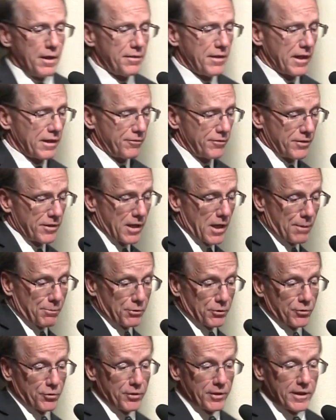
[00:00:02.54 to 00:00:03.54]
Thank you for the
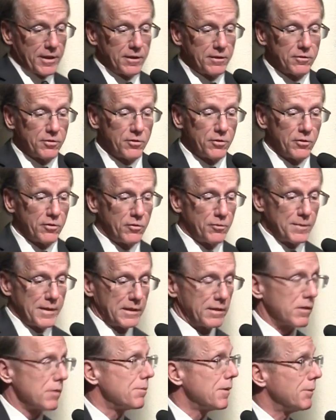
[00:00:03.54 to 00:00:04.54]
opportunity to
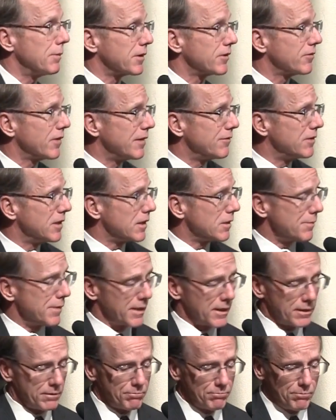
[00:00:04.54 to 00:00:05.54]
speak to the Public Safety
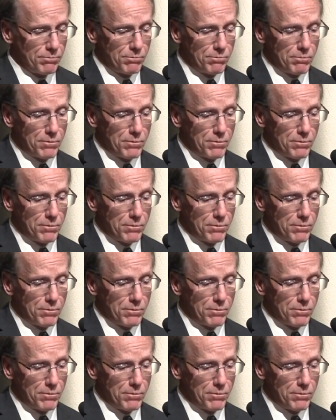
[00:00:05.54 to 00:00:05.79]
Committee